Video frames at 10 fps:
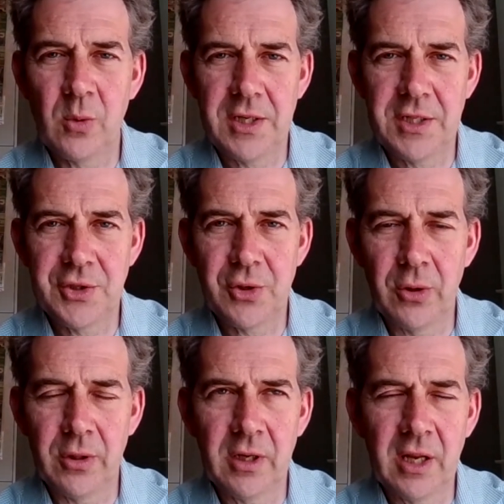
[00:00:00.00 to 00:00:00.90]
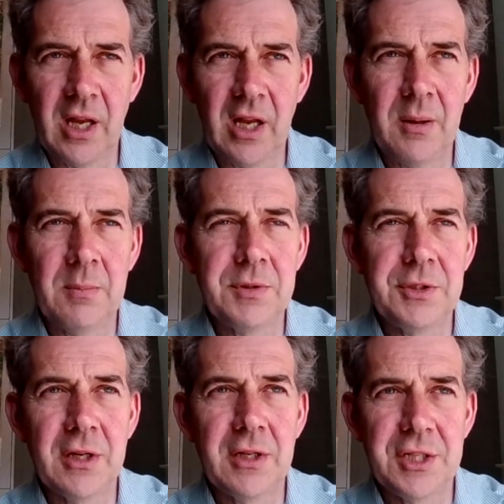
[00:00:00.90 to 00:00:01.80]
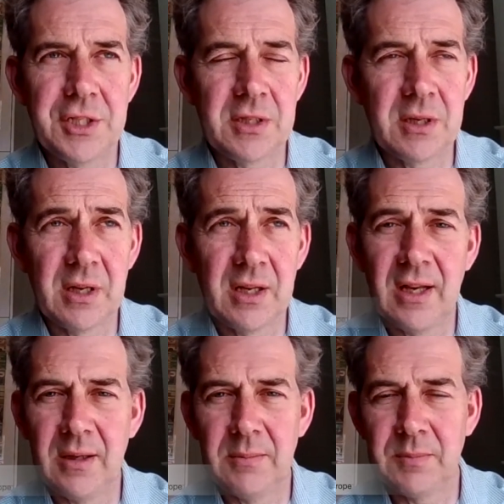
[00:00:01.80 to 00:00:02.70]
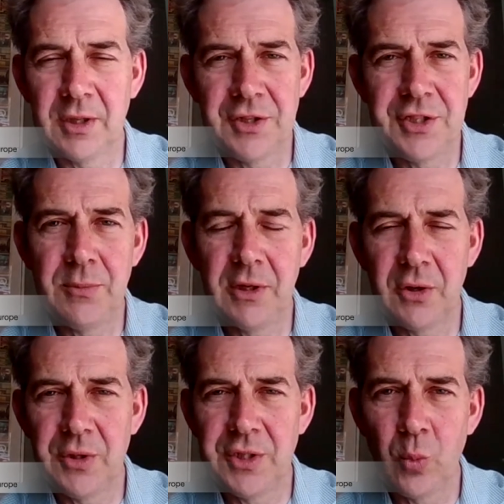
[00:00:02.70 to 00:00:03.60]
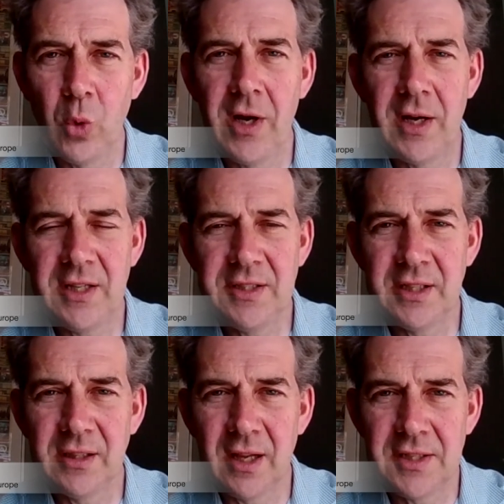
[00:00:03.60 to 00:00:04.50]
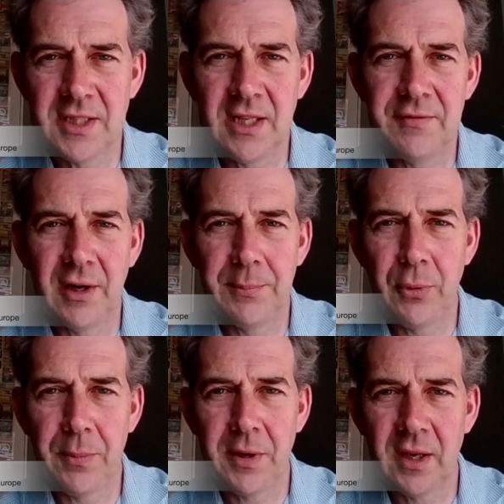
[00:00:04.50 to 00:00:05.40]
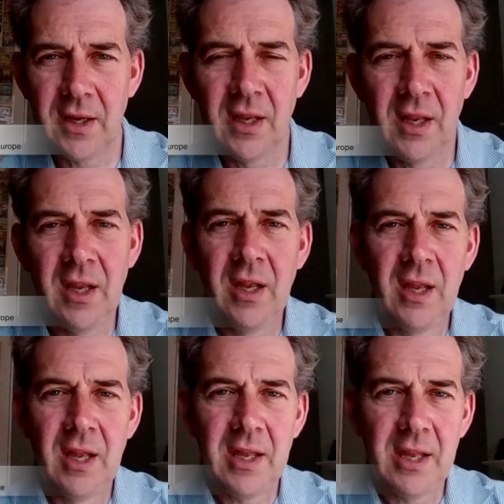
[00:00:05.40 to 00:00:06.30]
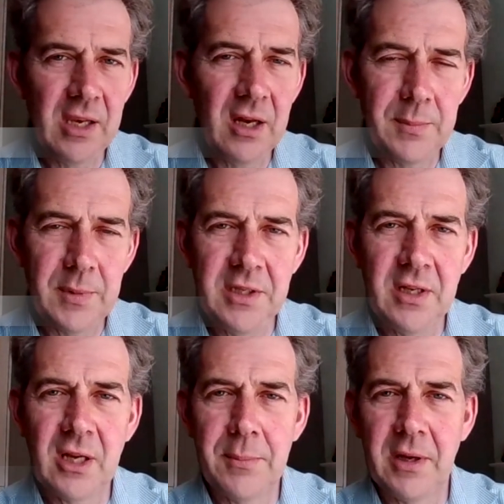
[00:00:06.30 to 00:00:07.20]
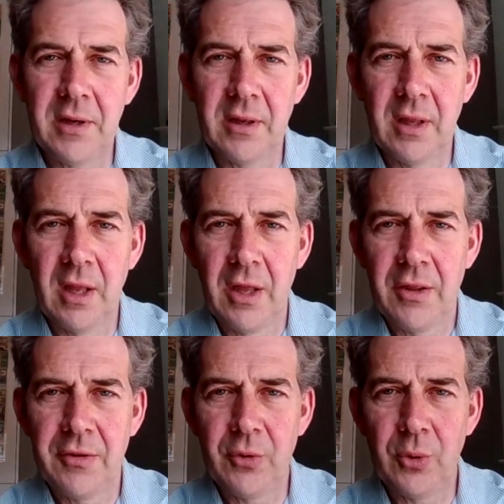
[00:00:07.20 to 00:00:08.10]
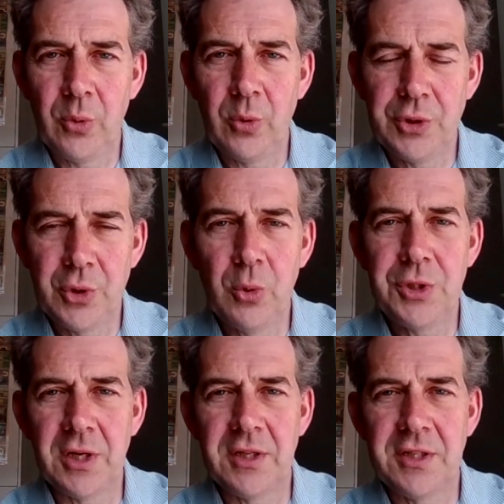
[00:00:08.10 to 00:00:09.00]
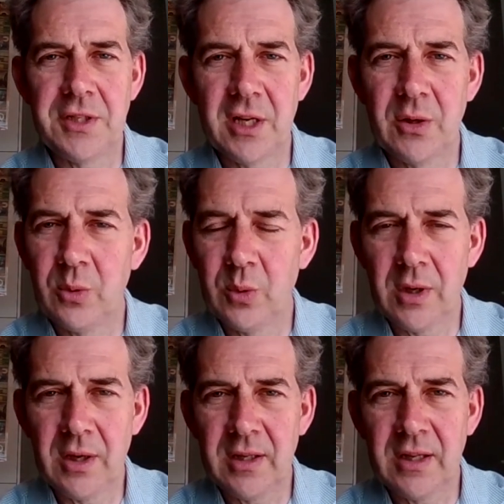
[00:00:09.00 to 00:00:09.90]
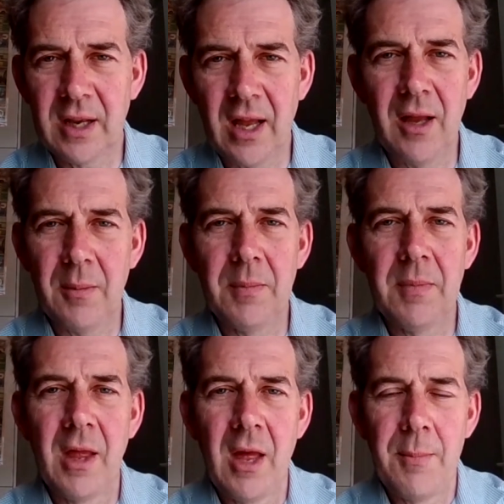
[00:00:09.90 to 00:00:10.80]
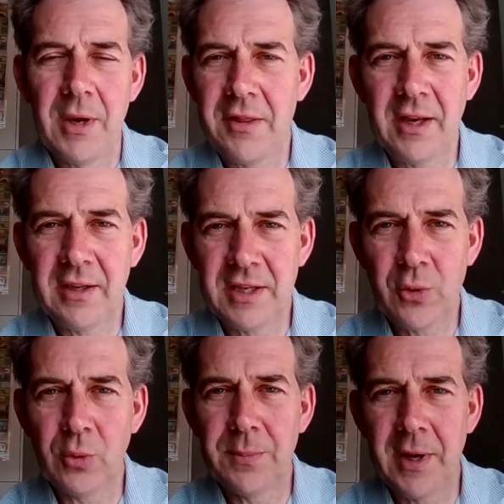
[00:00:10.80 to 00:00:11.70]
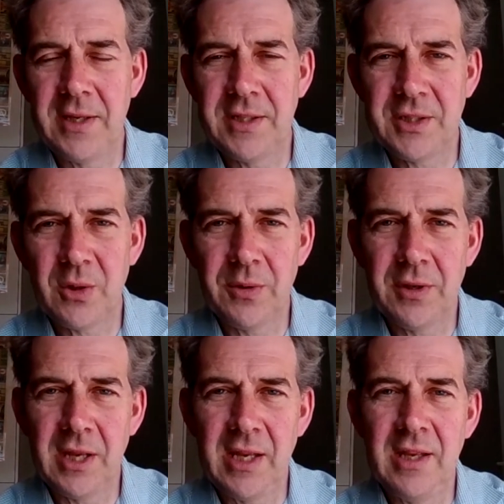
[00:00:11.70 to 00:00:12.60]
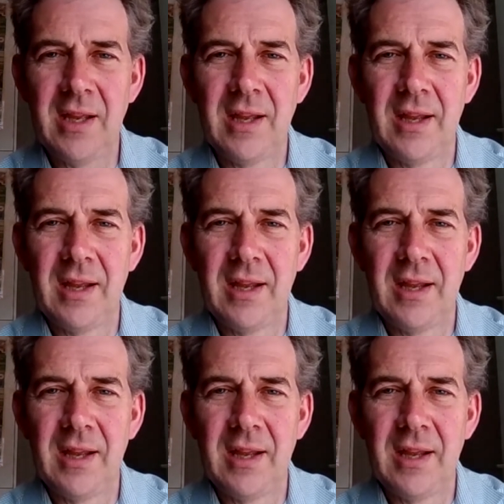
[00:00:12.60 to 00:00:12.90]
is quite strong. Um, Turkish um, consumer goods were until last year very popular in Armenia, coming through Georgia. So um, but I think this all depends on the